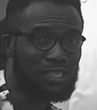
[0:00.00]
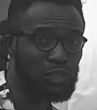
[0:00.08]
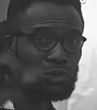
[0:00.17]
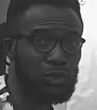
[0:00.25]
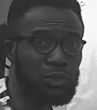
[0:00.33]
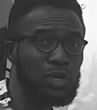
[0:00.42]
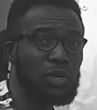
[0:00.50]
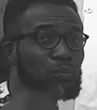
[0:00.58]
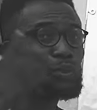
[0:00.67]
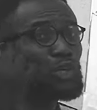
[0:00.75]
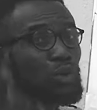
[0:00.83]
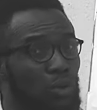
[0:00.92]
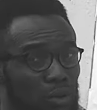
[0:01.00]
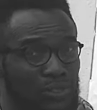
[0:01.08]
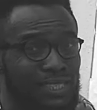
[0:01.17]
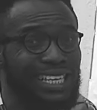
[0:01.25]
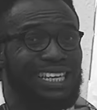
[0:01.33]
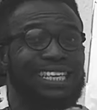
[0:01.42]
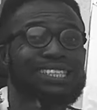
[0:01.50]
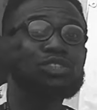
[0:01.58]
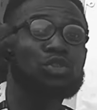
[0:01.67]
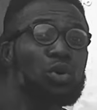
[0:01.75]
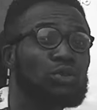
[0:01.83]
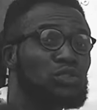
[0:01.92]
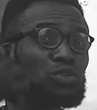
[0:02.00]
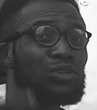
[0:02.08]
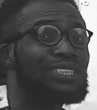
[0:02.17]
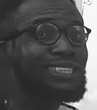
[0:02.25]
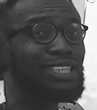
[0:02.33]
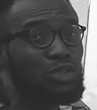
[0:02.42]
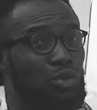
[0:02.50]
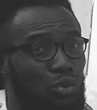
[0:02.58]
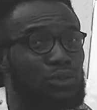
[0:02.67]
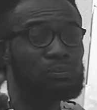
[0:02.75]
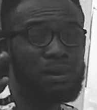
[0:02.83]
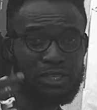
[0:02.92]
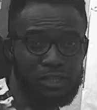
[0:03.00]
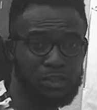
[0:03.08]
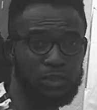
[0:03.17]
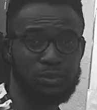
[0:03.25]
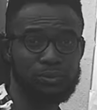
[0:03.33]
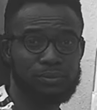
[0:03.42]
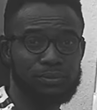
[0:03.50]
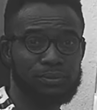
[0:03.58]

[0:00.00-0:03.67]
material because it does not denote material.